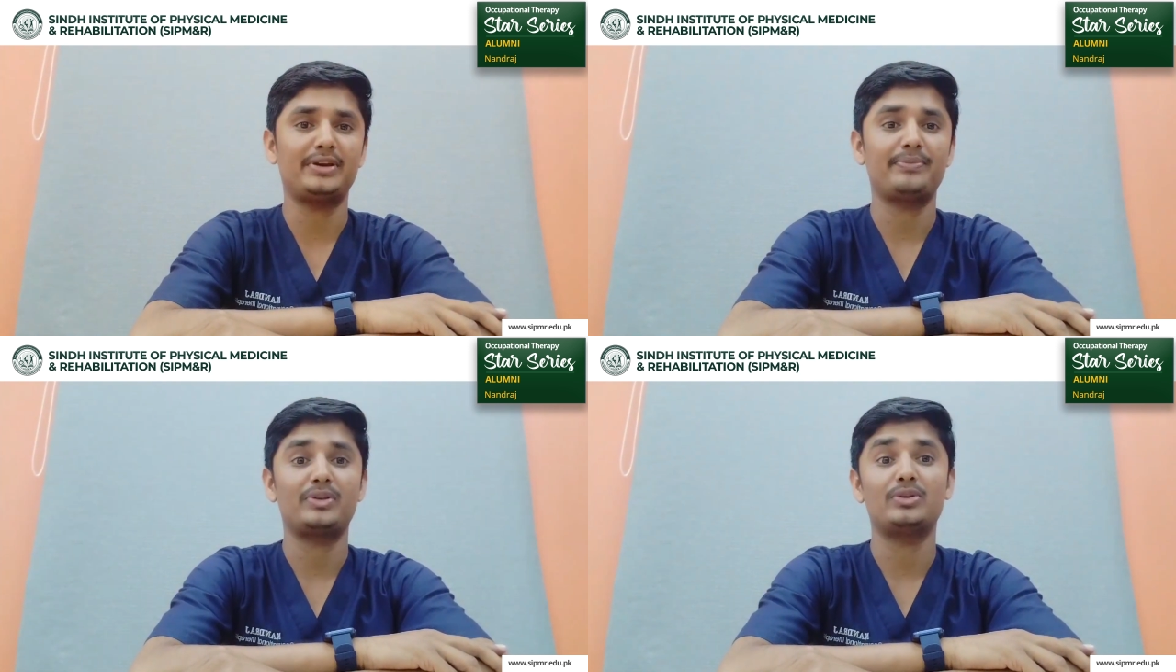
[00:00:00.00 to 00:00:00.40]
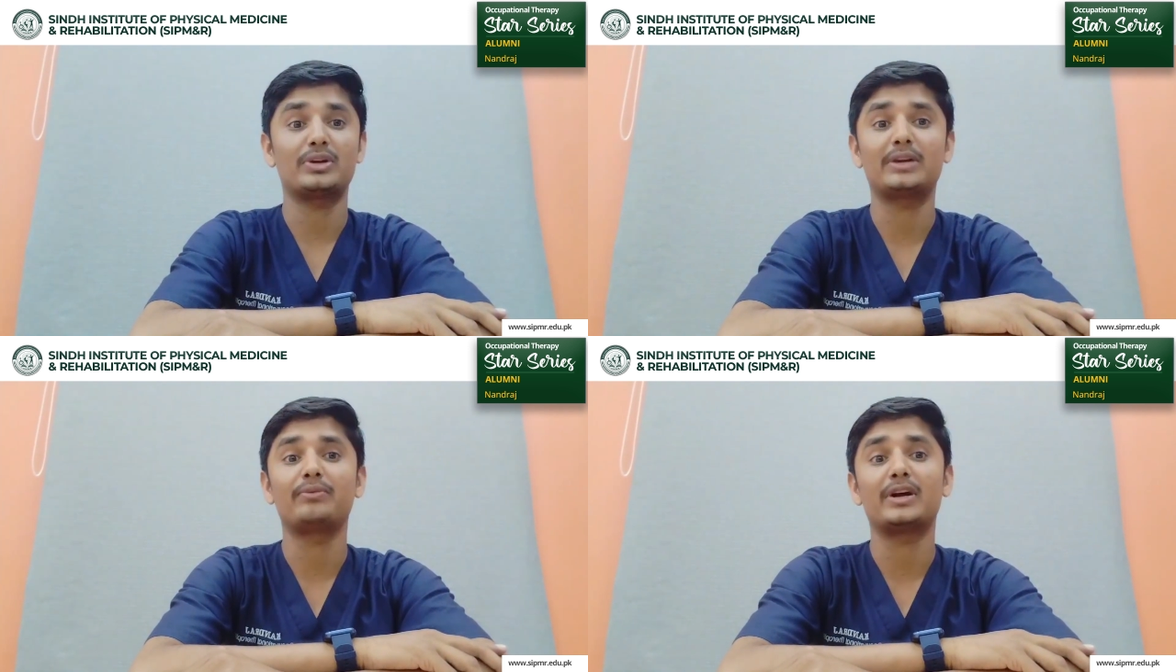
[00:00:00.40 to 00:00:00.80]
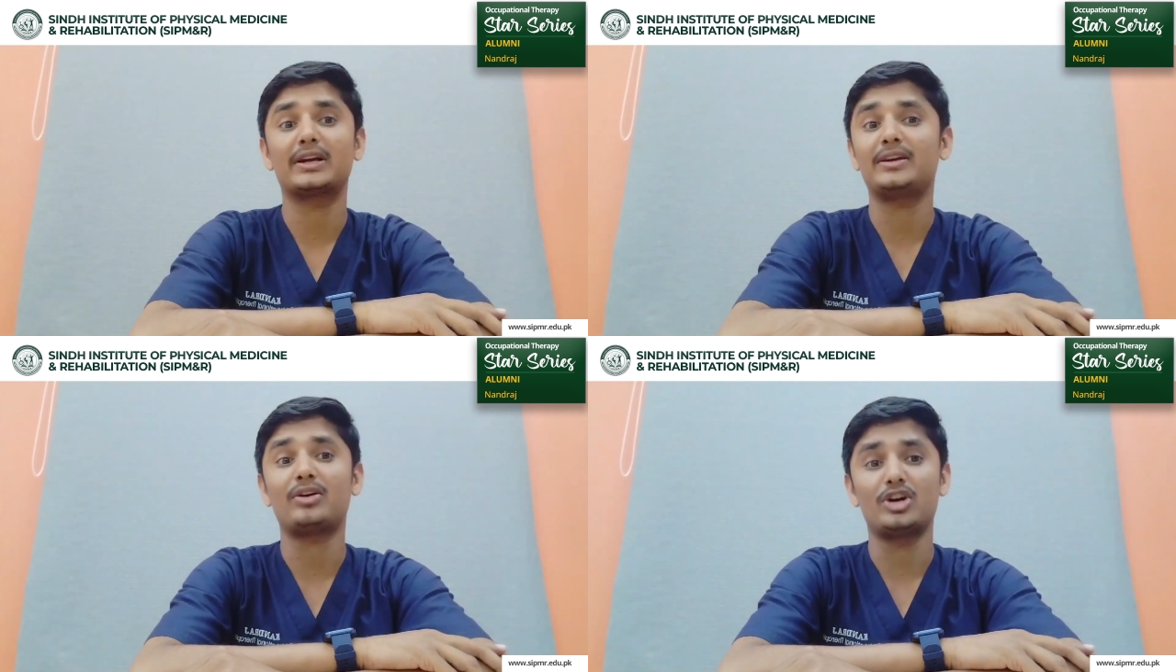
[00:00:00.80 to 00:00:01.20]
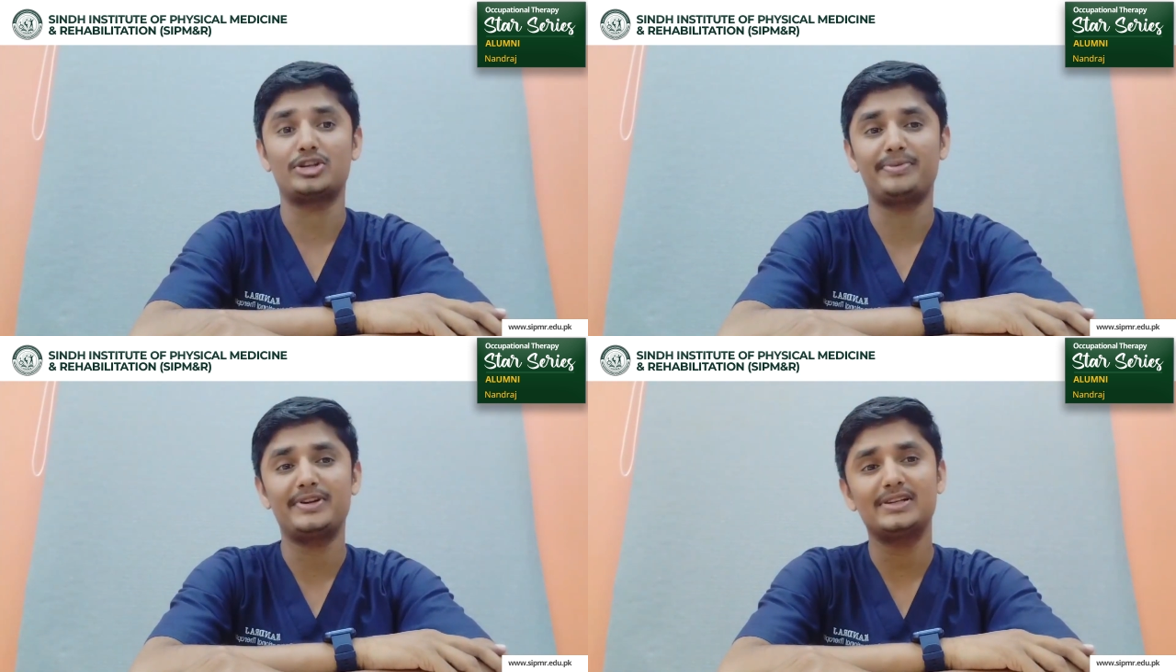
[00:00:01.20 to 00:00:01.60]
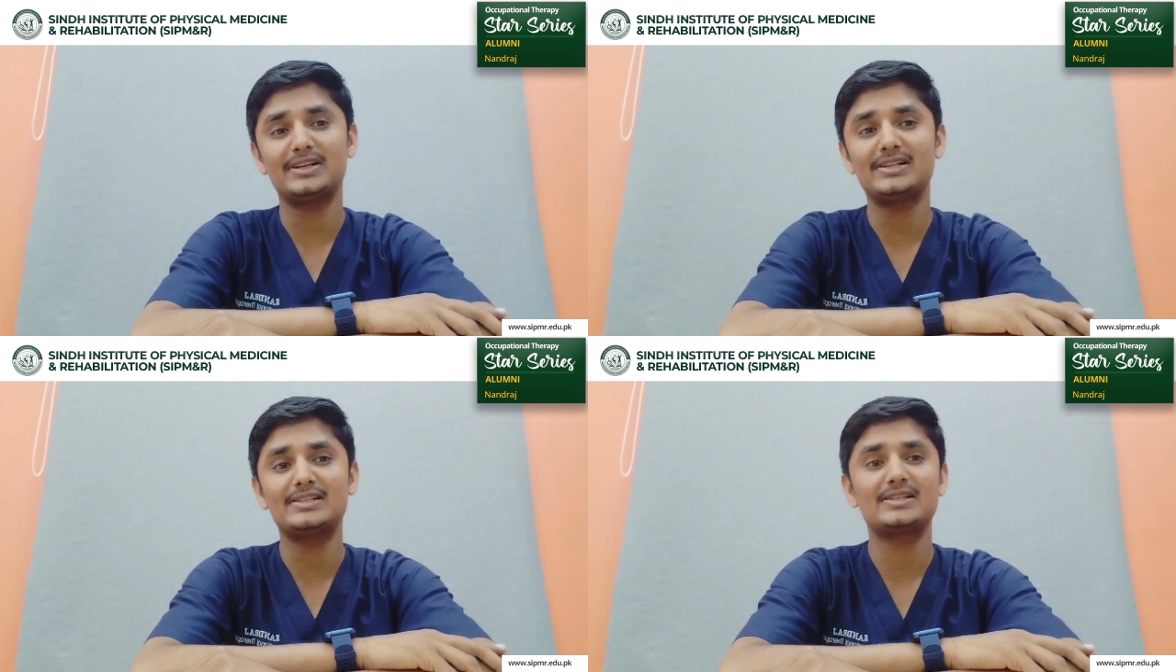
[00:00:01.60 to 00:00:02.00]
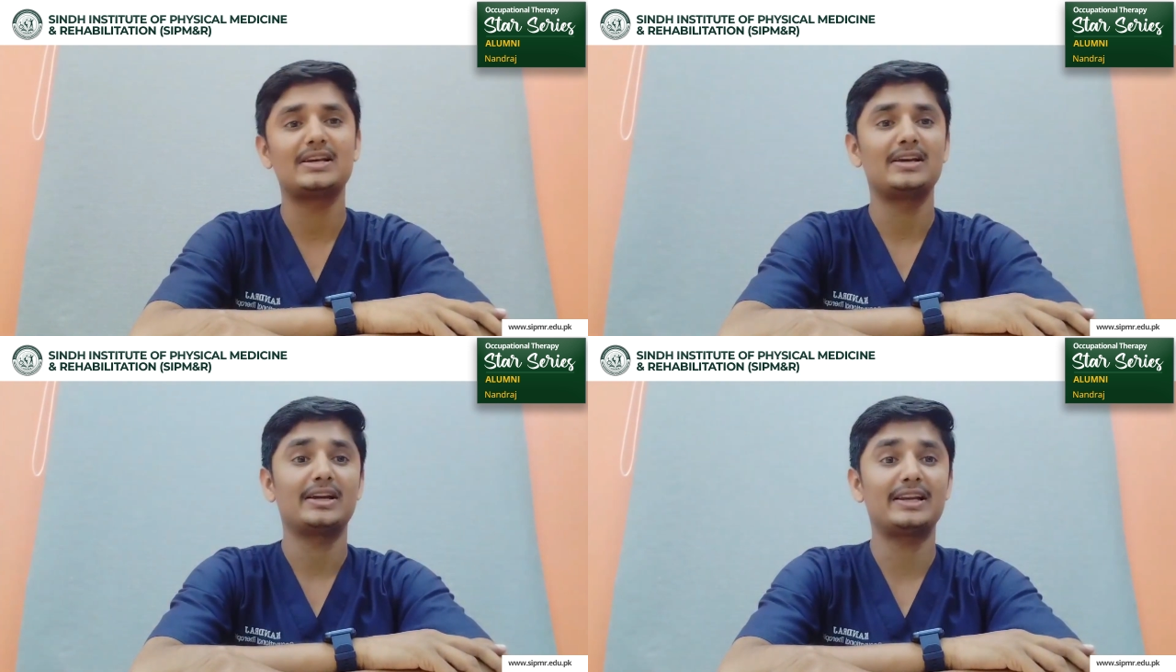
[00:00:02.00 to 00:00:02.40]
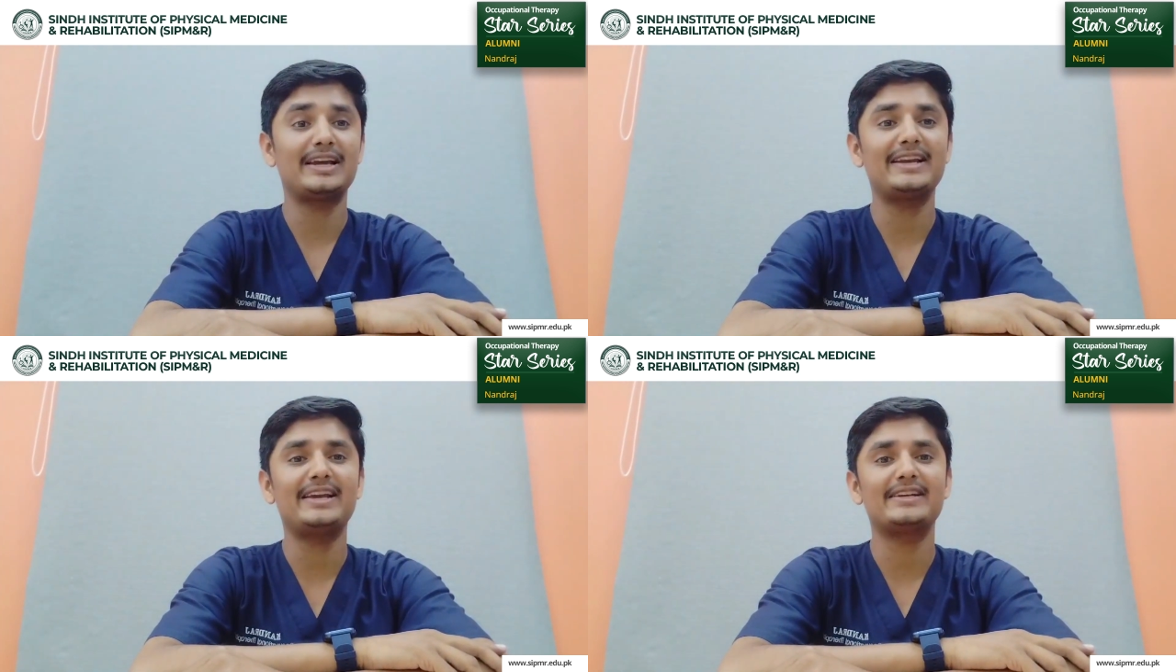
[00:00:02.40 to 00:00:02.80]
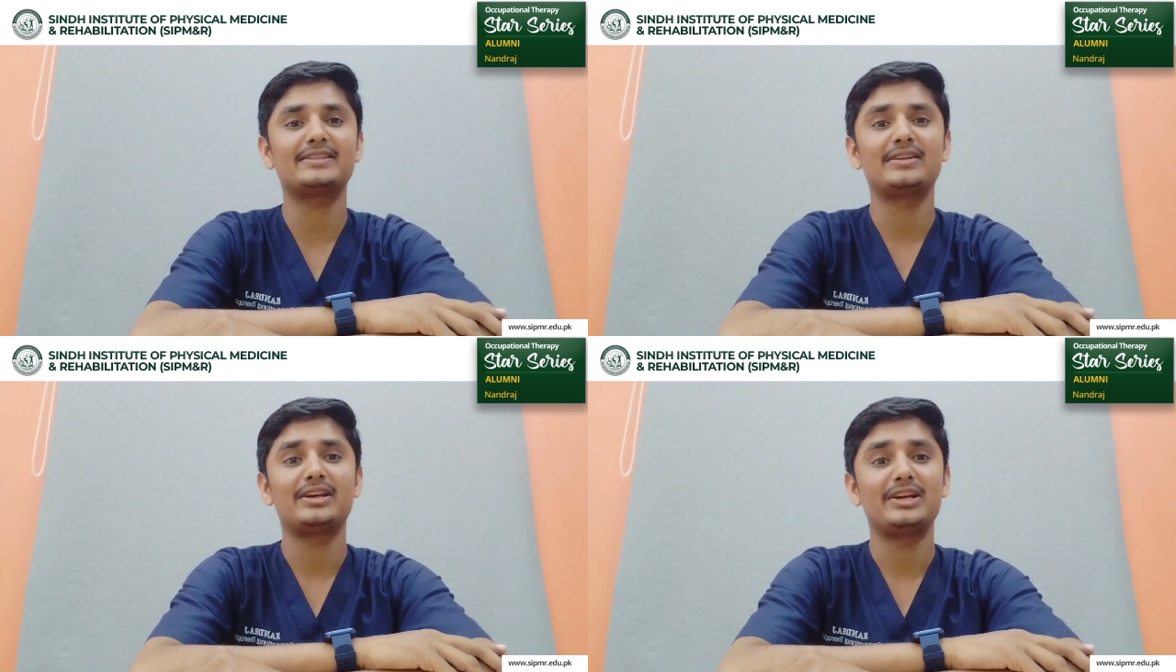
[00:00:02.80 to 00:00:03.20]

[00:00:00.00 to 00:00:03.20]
You can work in hospitals, clinics,